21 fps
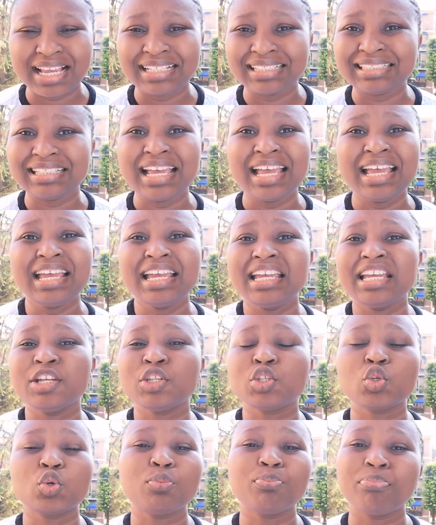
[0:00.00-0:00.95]
and
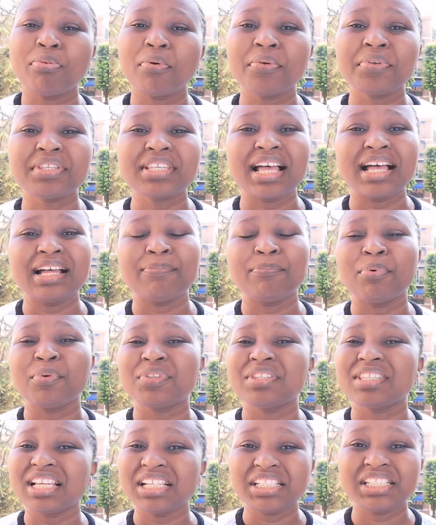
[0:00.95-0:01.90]
it could pose a
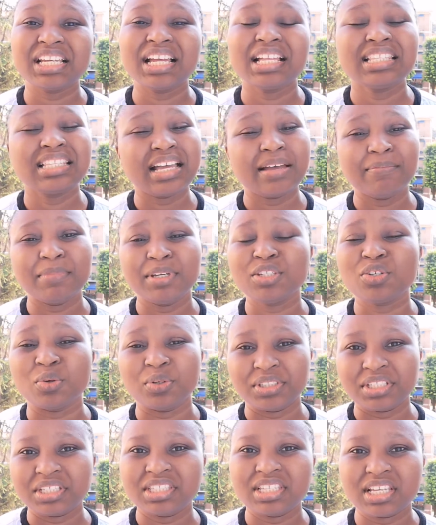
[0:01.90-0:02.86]
potential damage
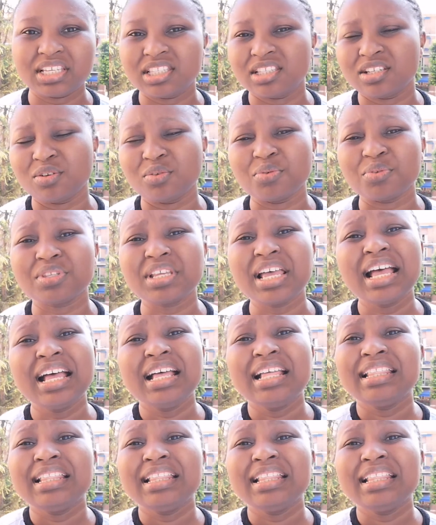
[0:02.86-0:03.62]
on the testicles.